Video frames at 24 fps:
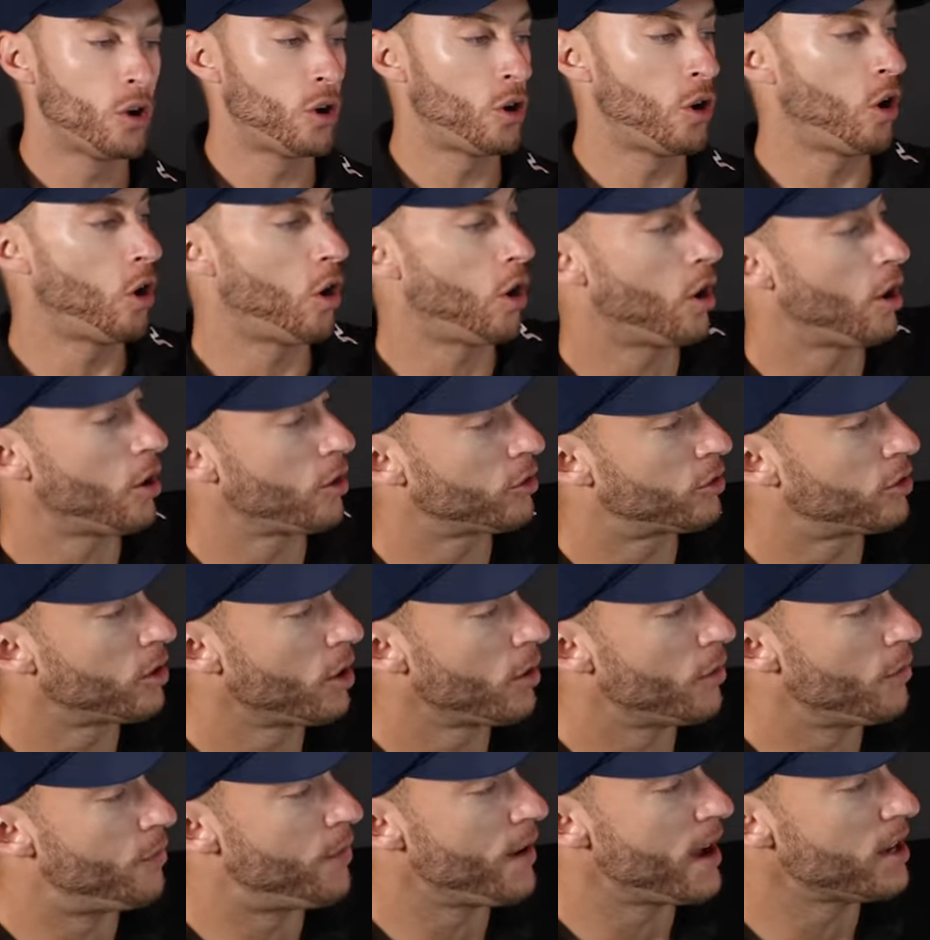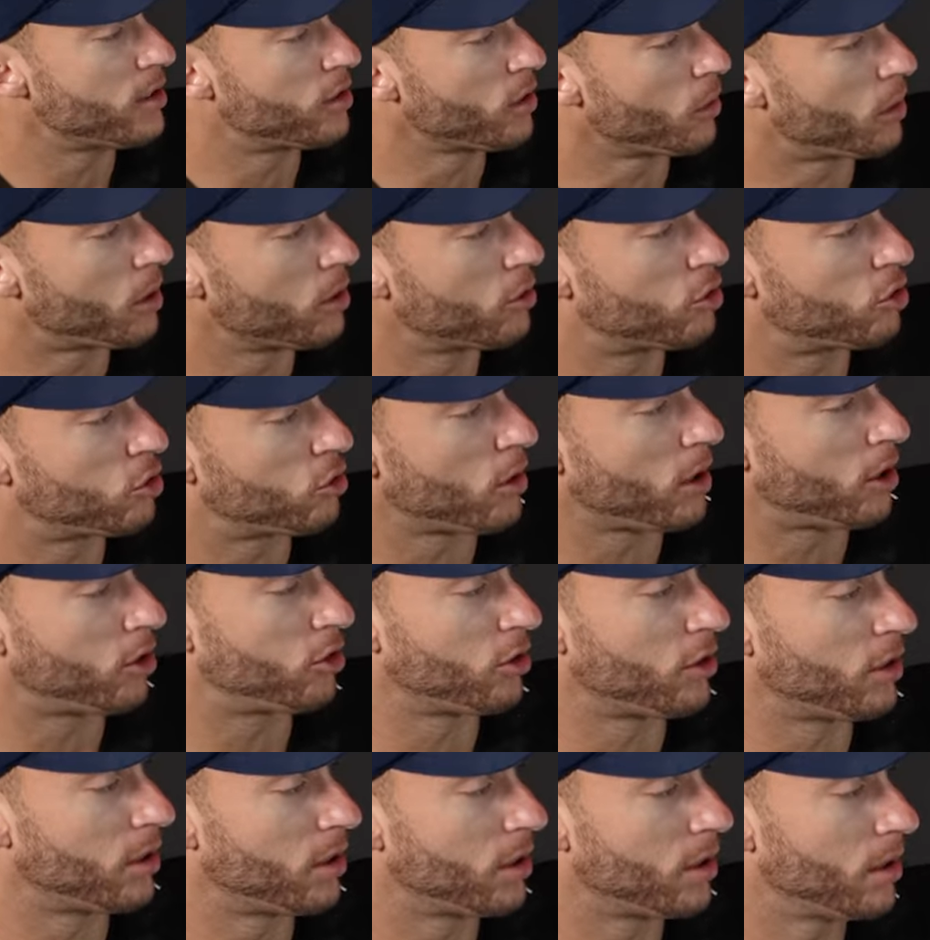caused
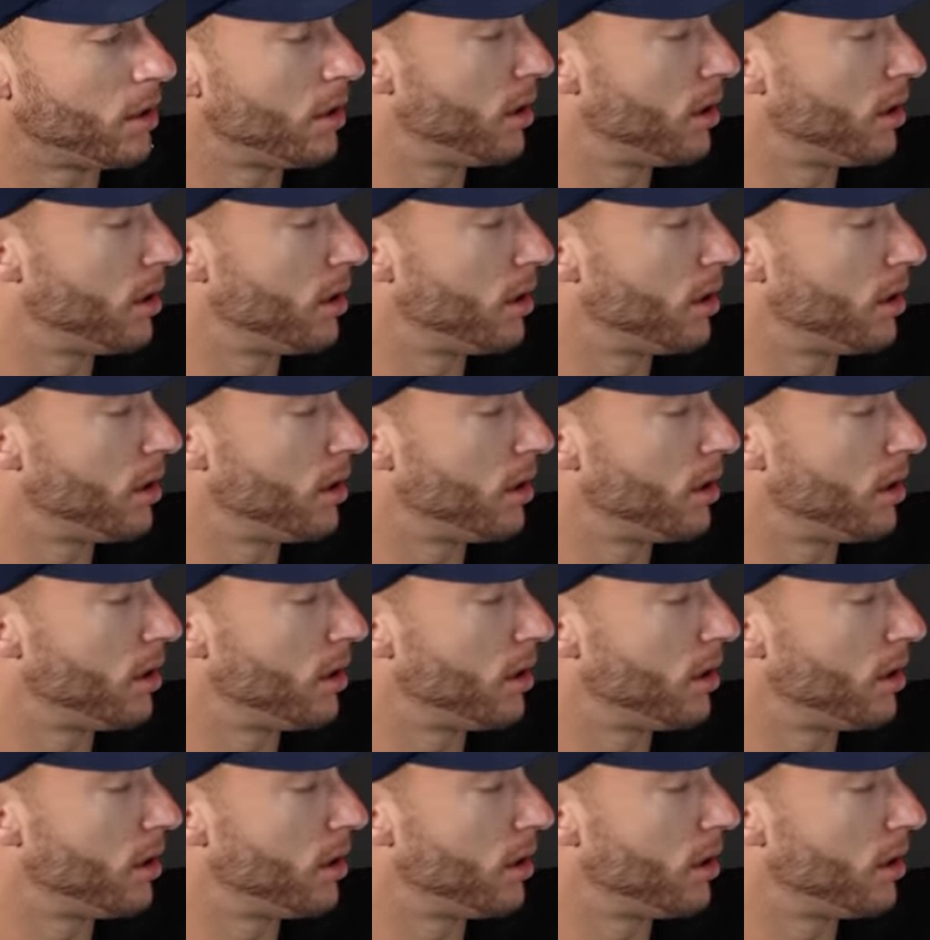vasoconstriction.